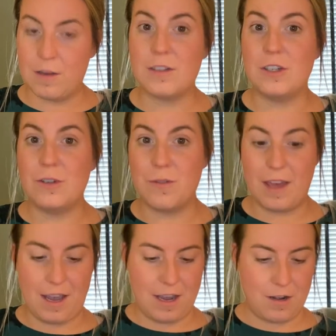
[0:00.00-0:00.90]
To do
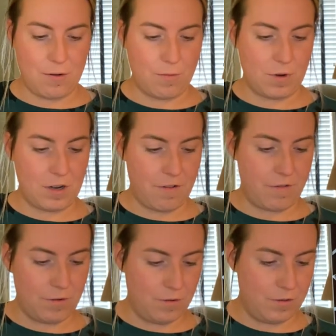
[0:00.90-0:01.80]
that, we're gonna
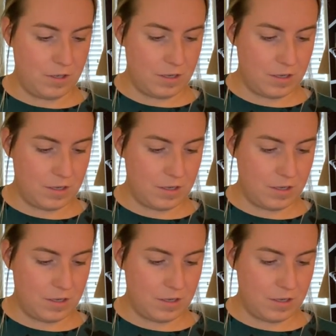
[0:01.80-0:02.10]
fold